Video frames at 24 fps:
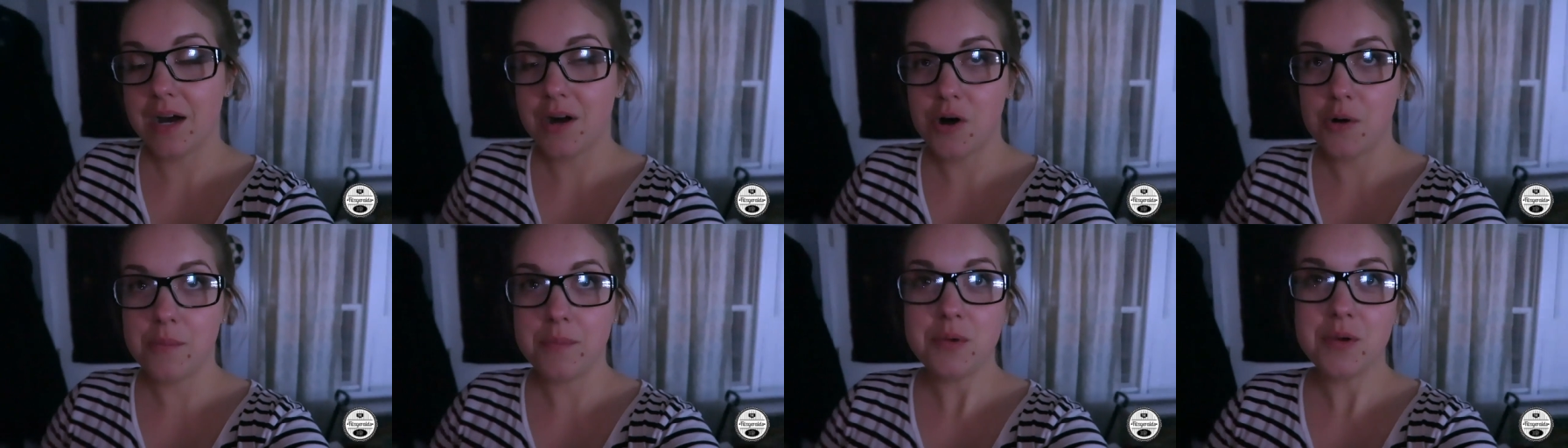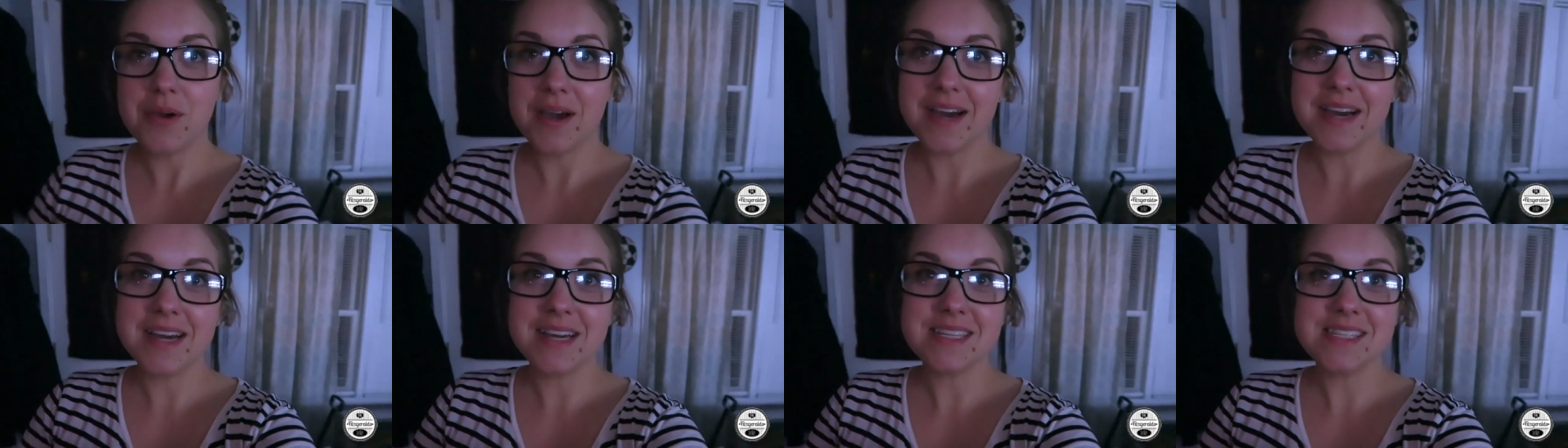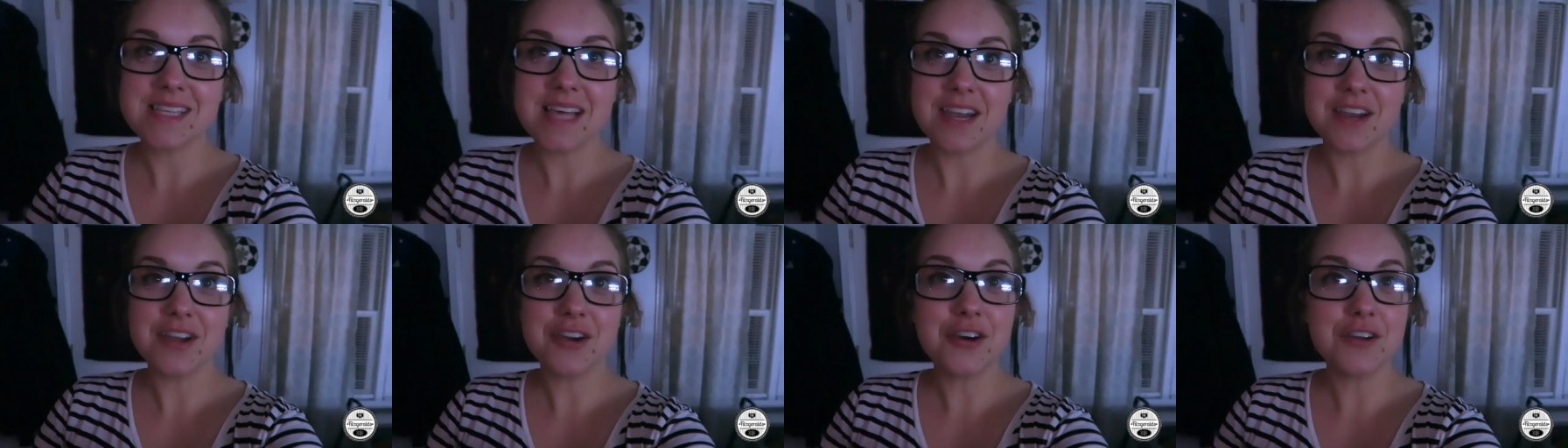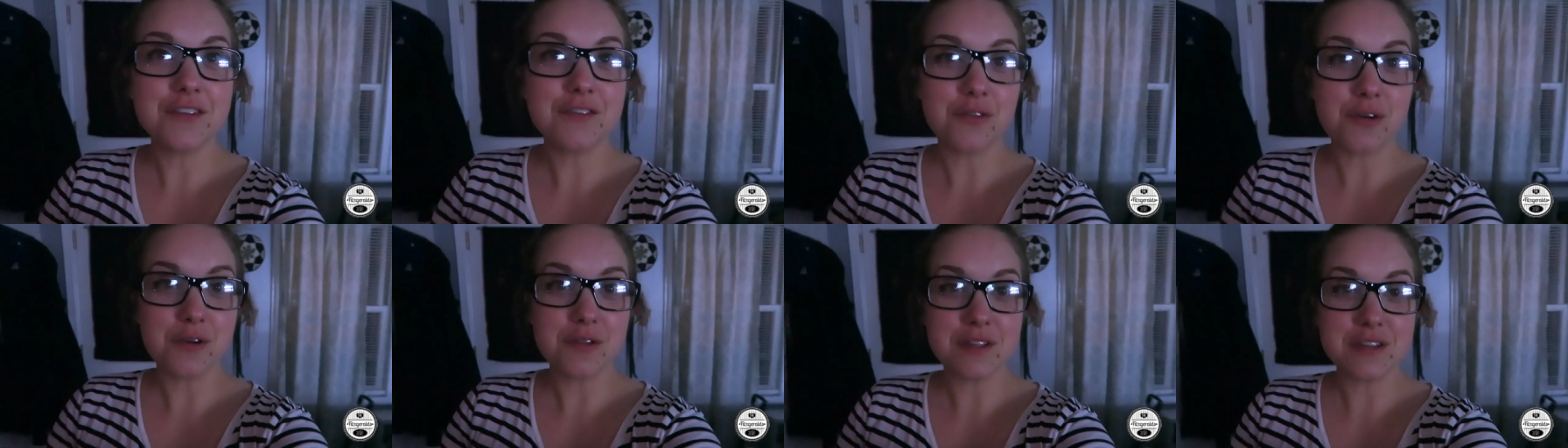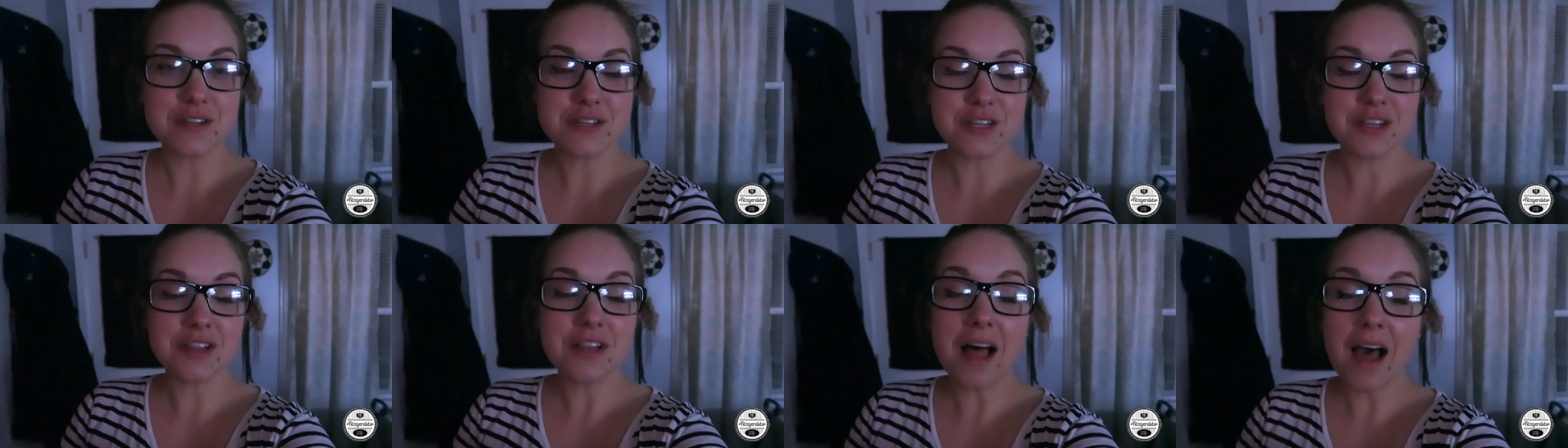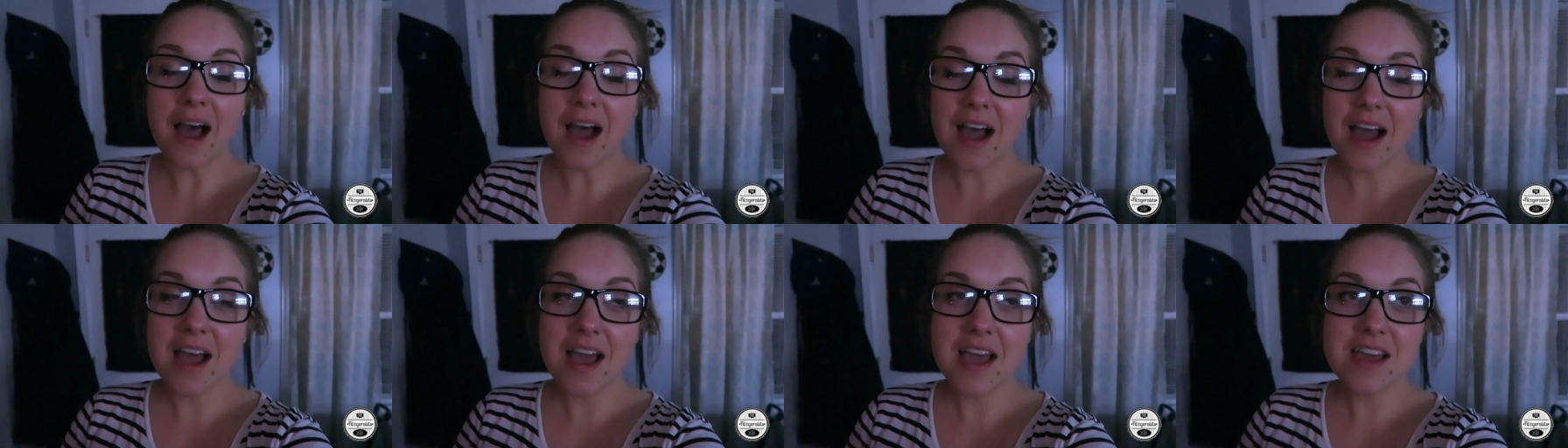Hope you guys had a good 4th of
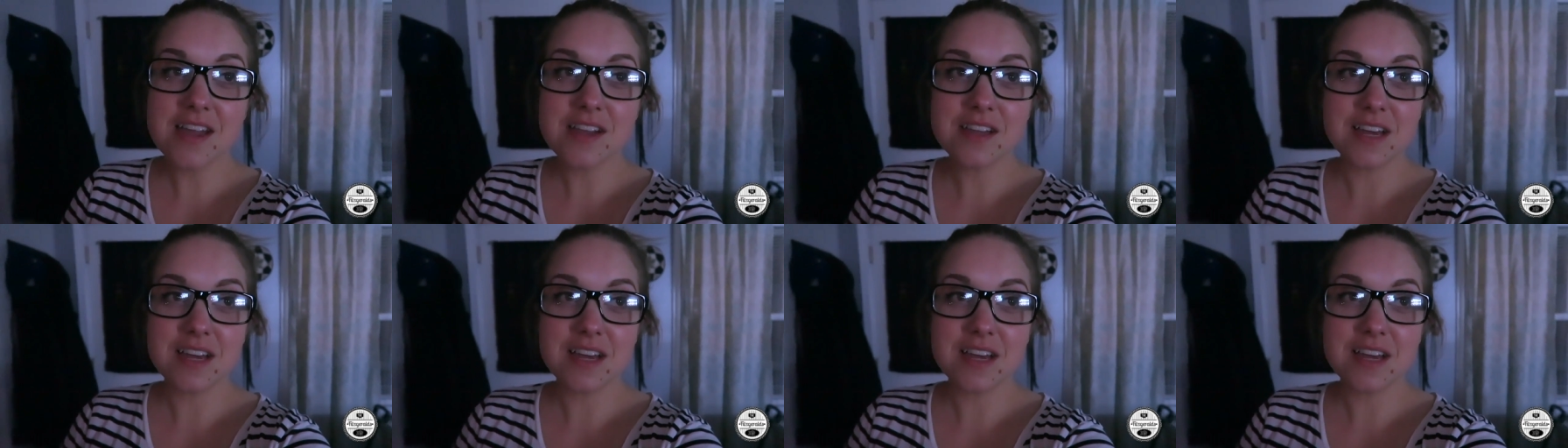July.